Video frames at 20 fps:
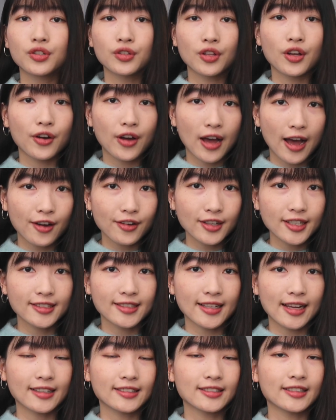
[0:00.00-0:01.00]
To know how
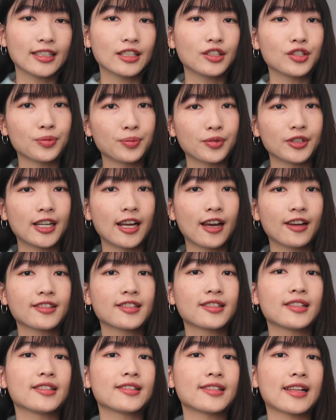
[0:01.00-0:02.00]
exactly to pronounce
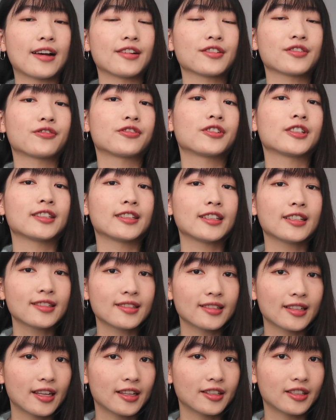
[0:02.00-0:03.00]
the sounds for
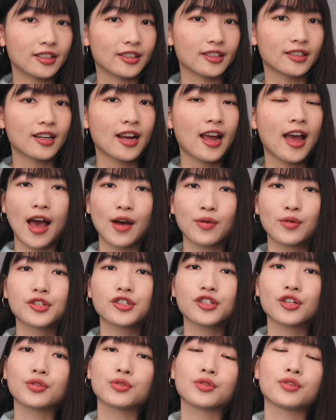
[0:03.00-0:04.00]
this letter, I will
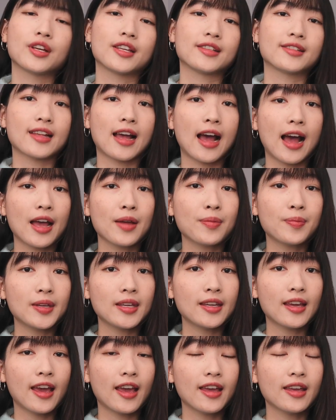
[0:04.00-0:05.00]
show you its
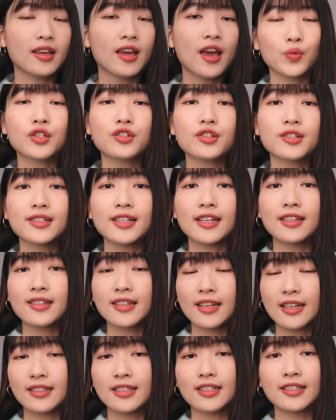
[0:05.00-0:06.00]
IPA, which is its
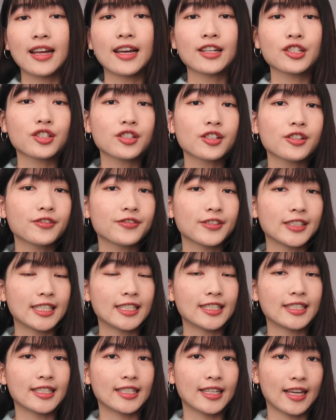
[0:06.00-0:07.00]
International
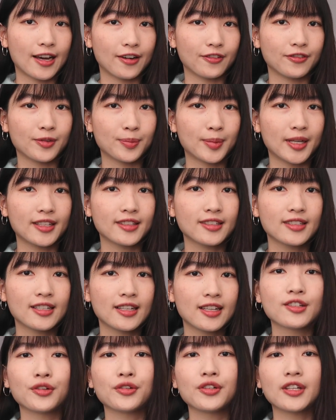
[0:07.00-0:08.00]
Phonetic Alphabet,
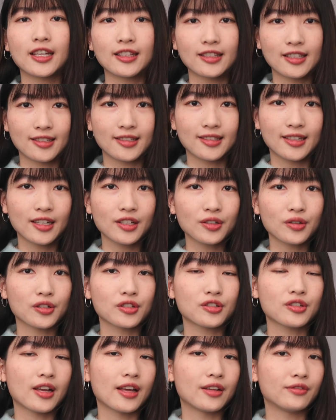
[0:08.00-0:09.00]
so you can
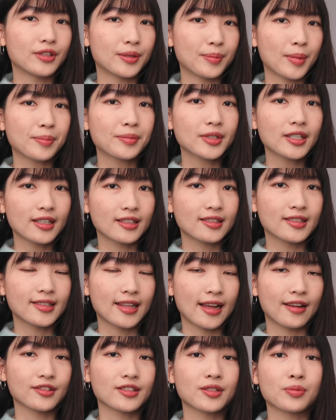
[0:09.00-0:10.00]
distinguish and remember its
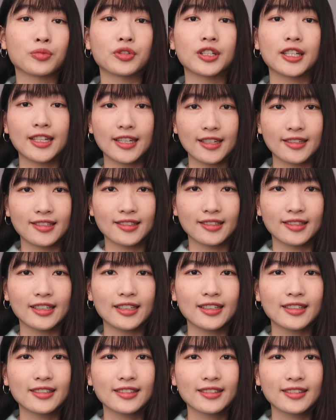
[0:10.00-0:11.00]
sounds more
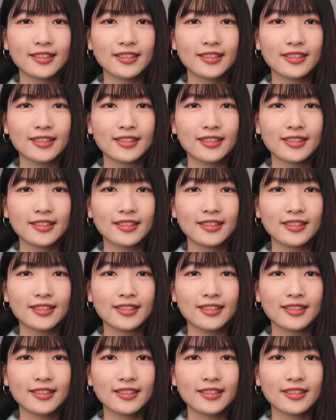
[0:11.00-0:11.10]
easily.